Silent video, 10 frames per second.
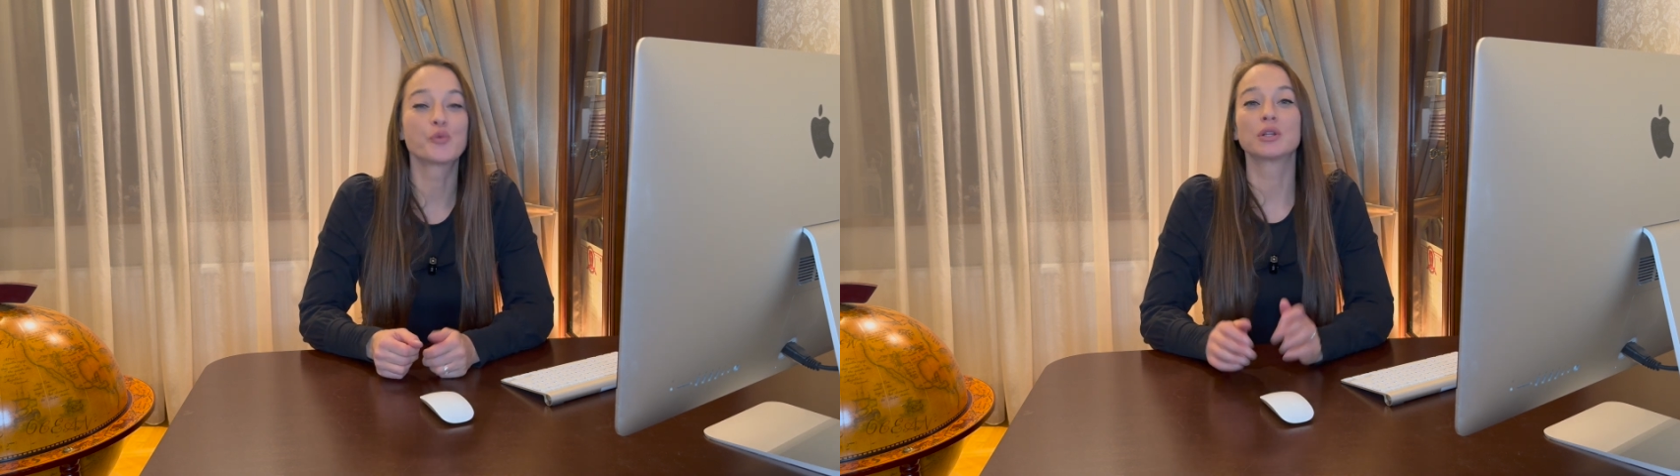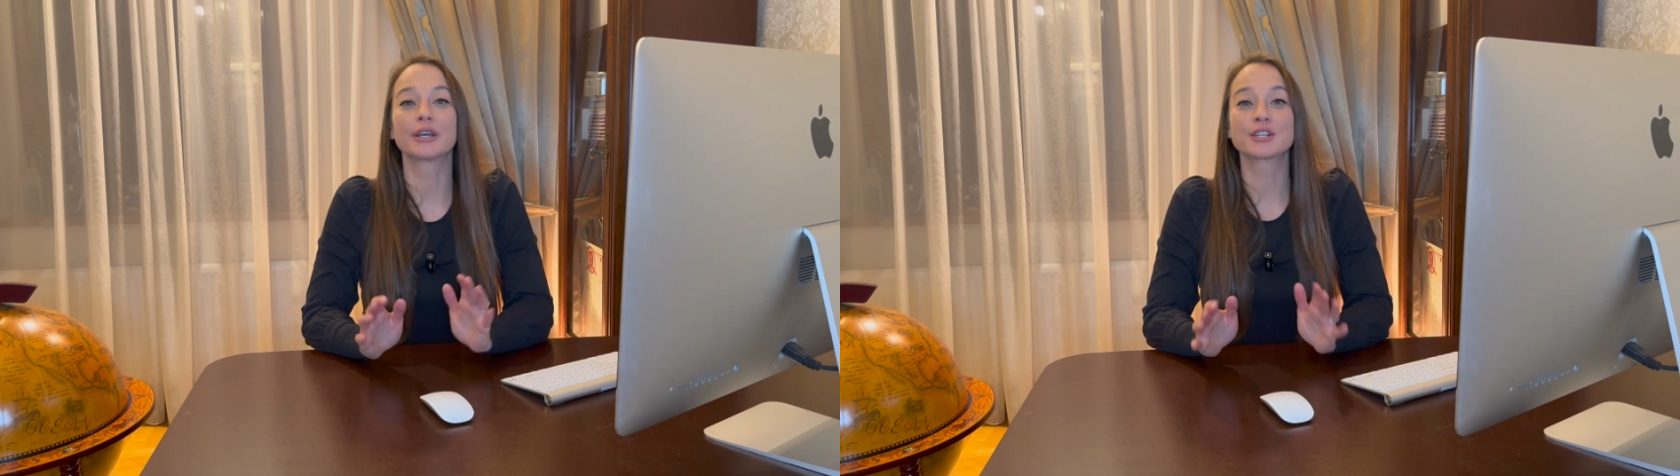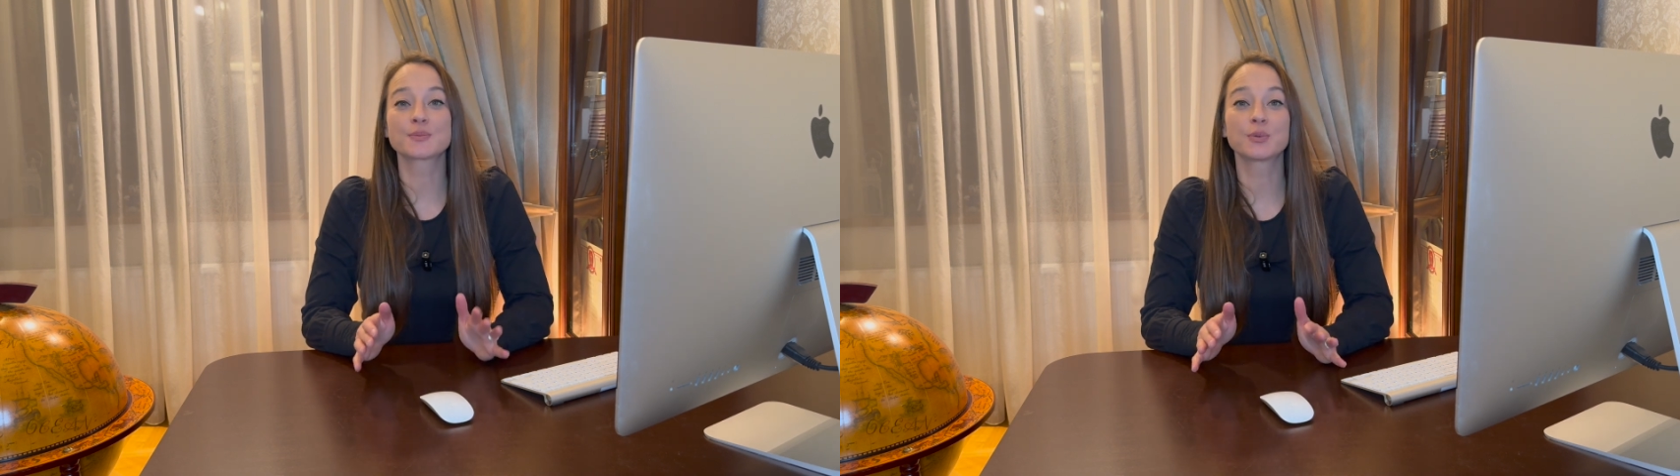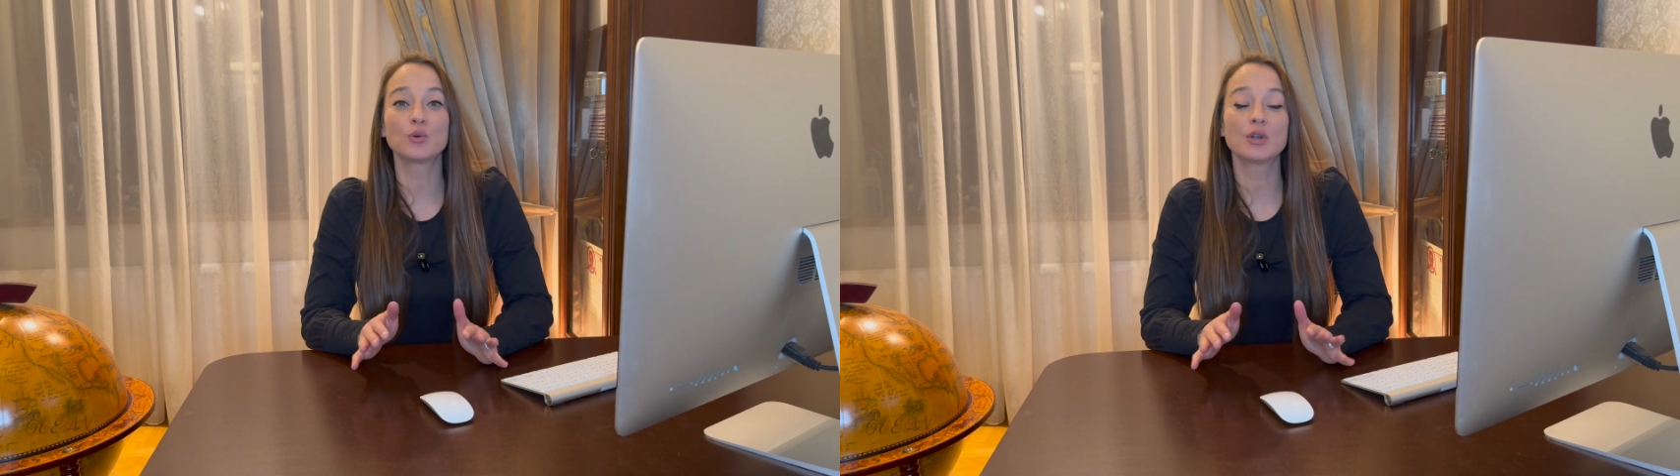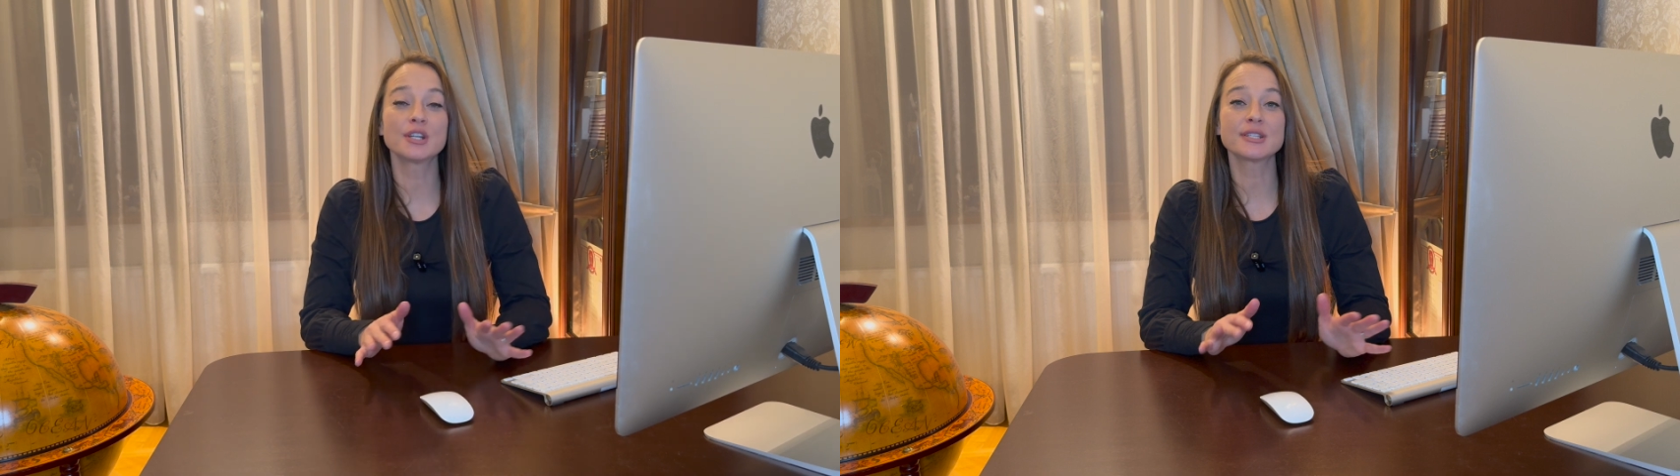we will
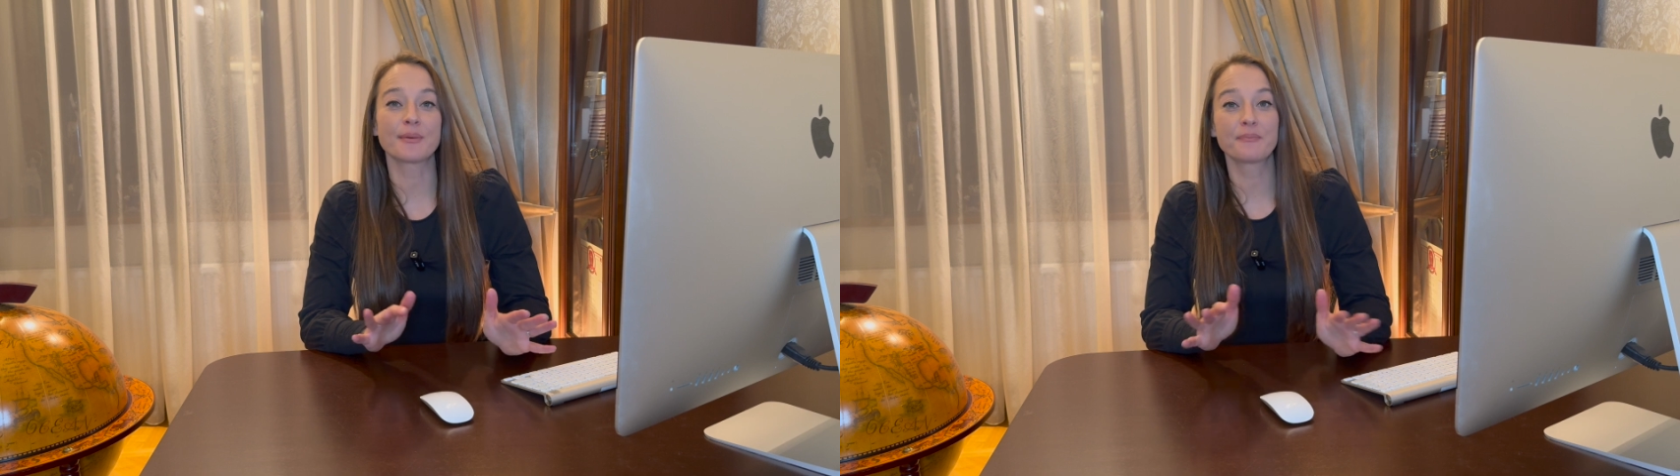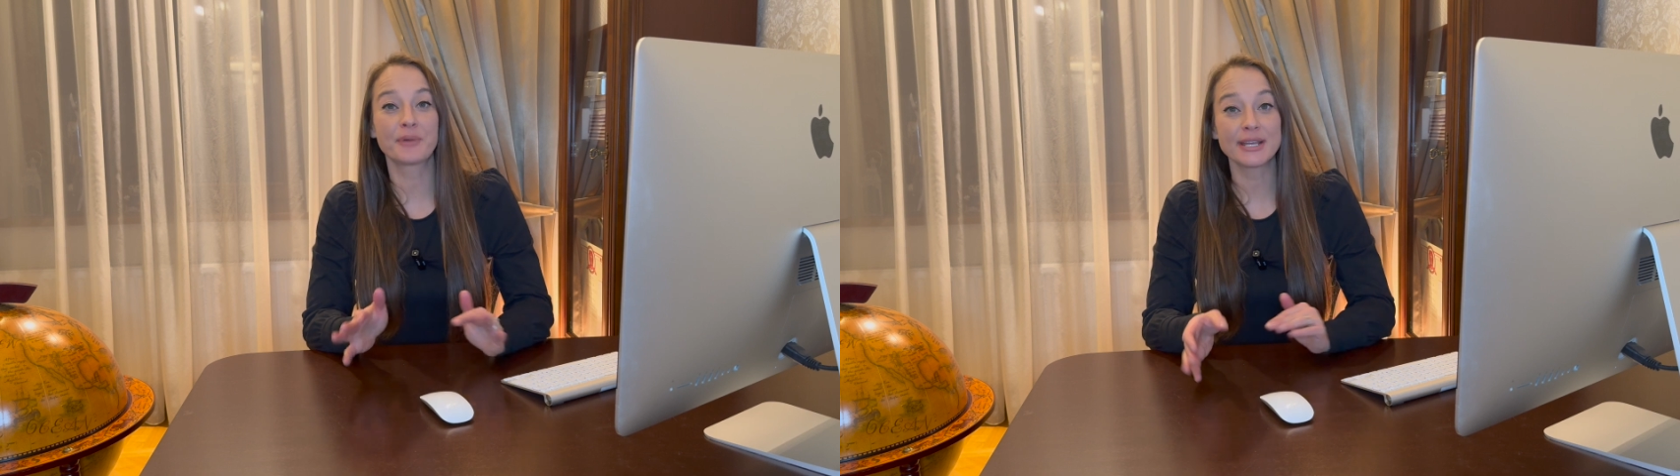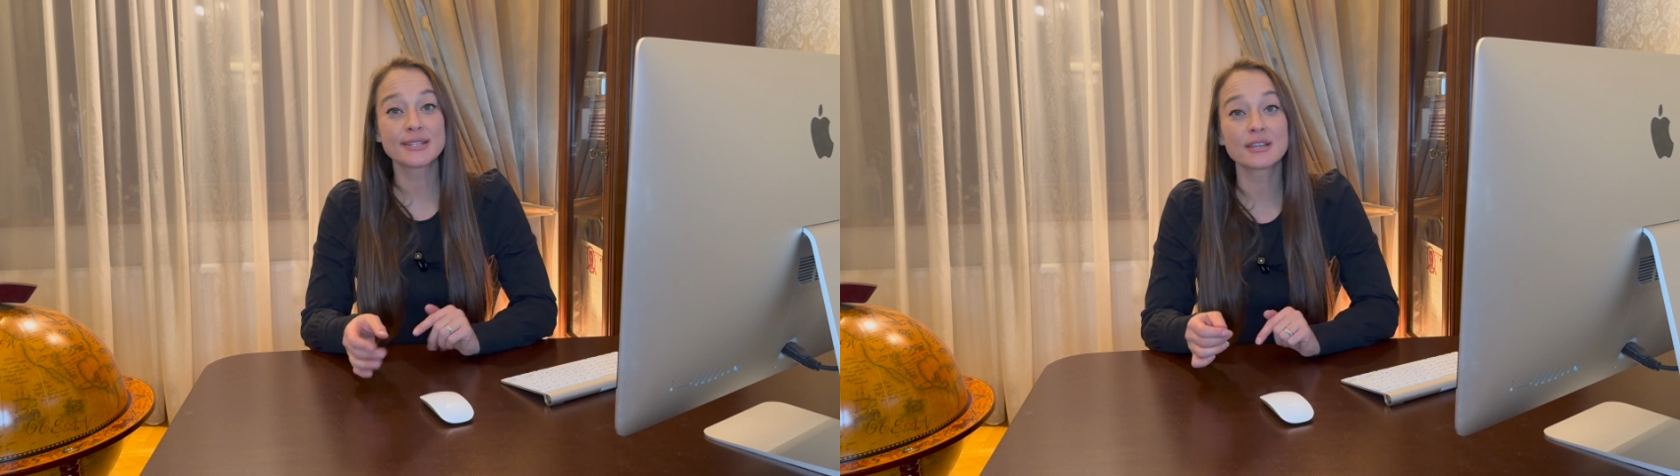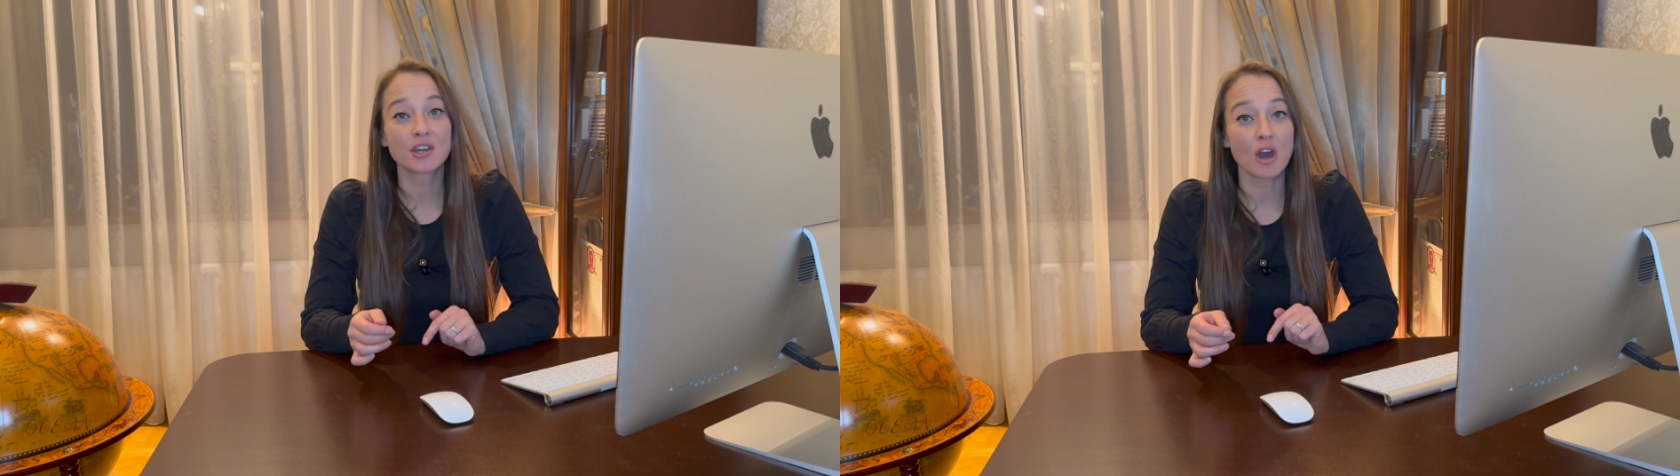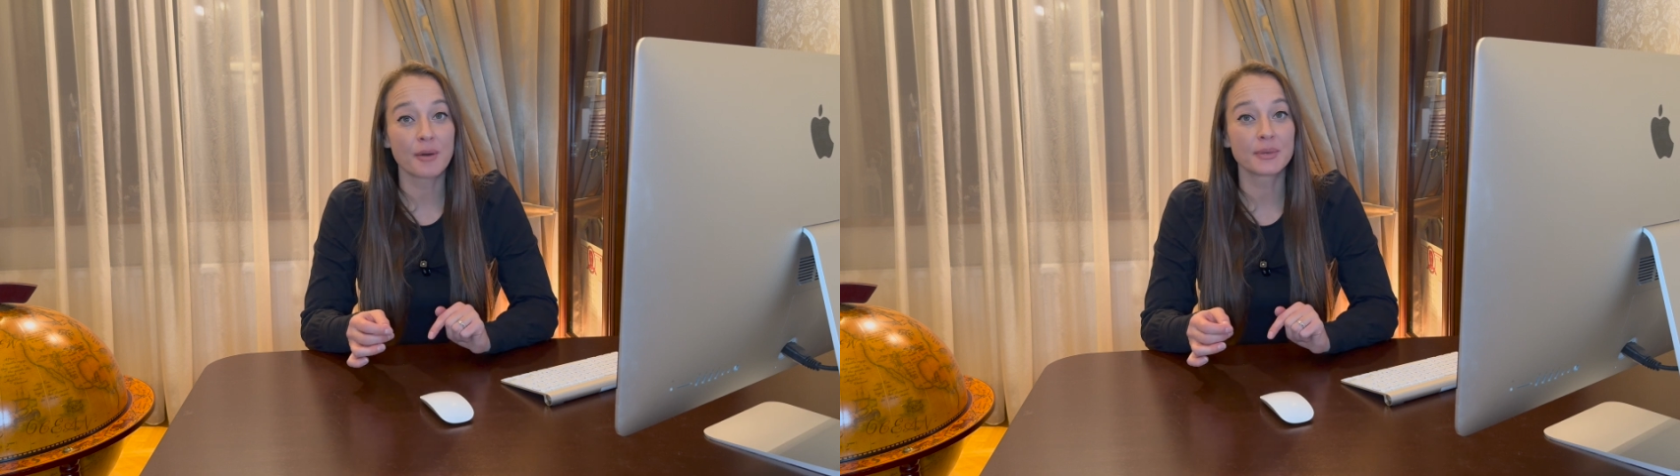explore some
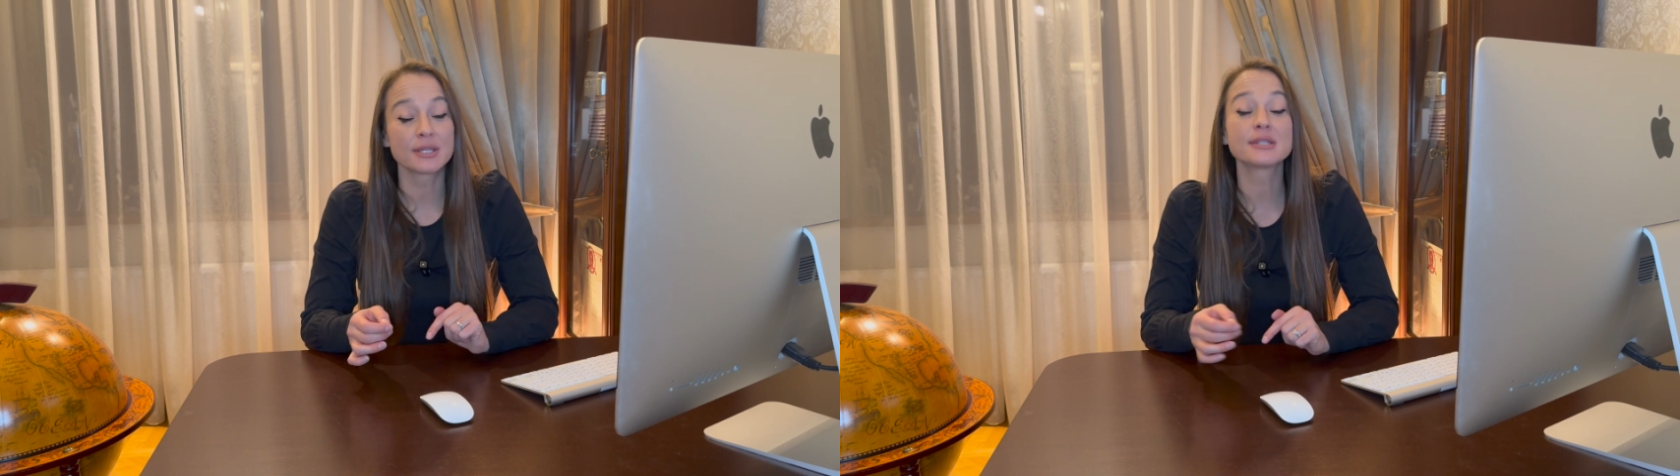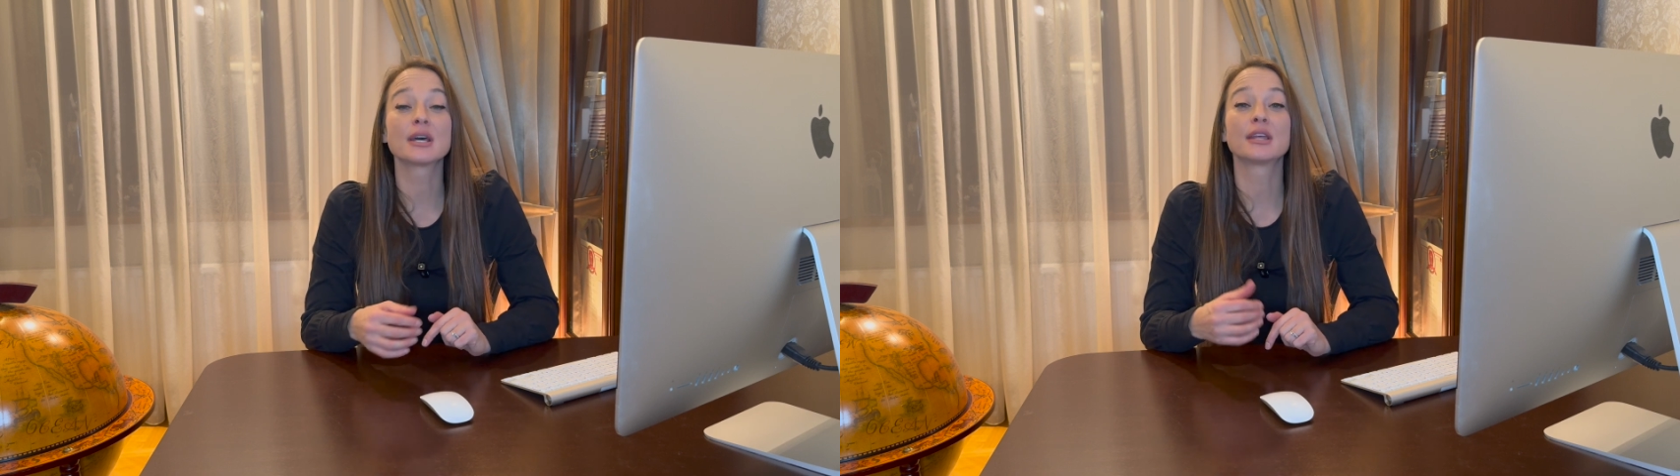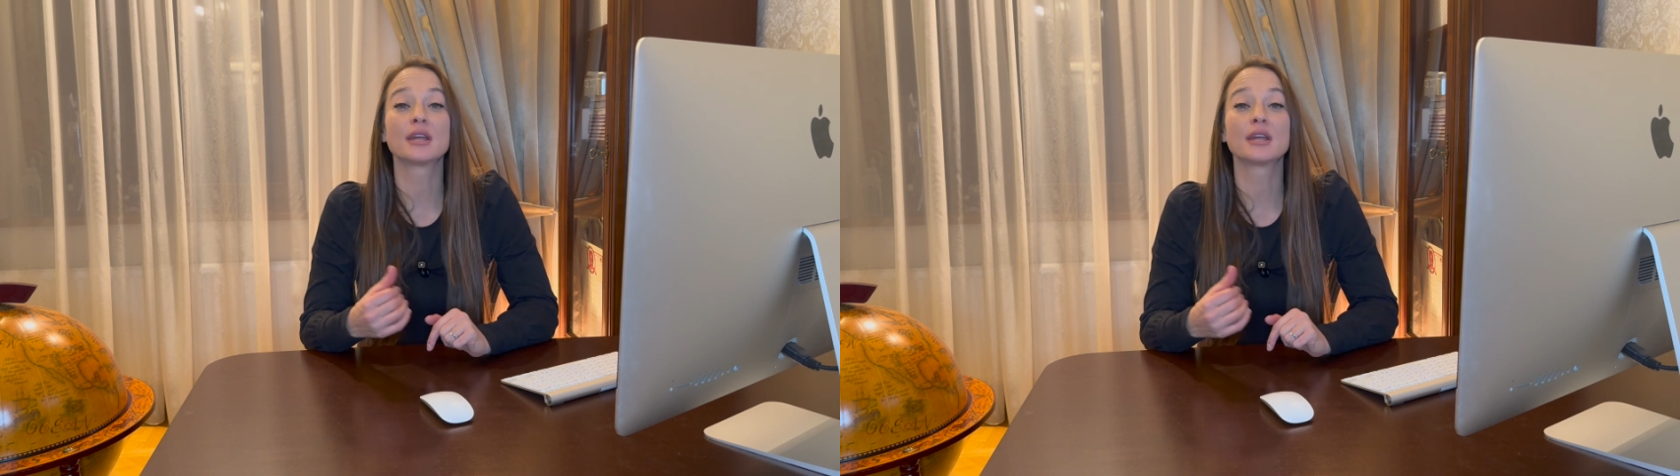basic commands